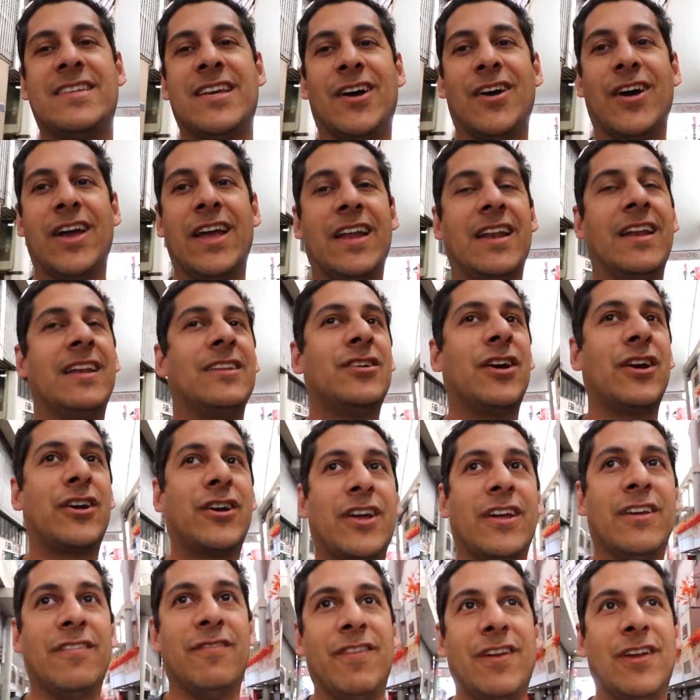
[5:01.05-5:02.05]
tail end, so I
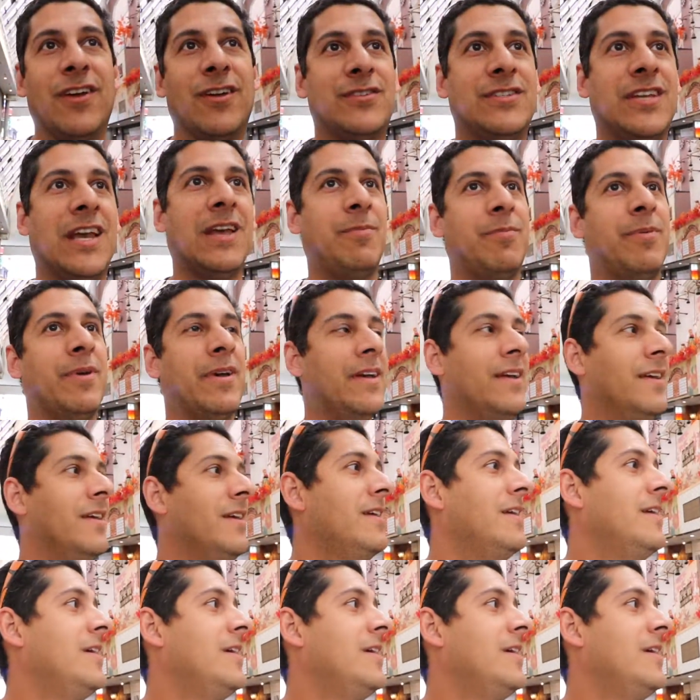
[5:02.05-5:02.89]
couldn't videotape it.